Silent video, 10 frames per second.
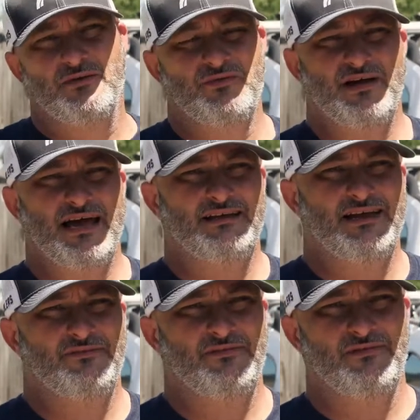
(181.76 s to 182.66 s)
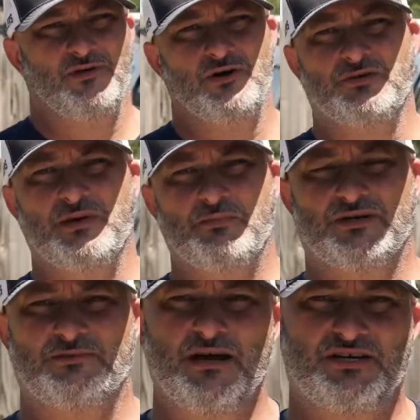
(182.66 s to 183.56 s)
I've heard some
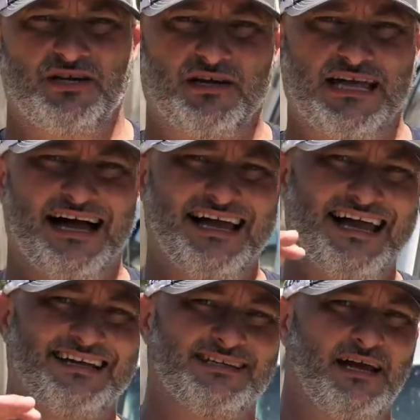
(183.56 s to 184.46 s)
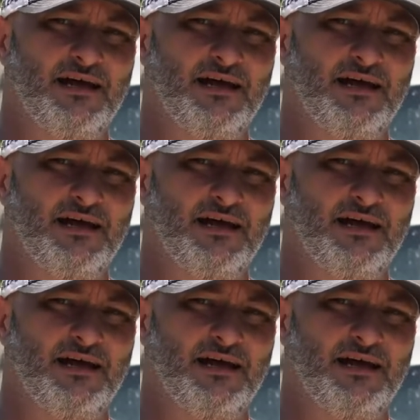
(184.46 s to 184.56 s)
people mention the kayaks.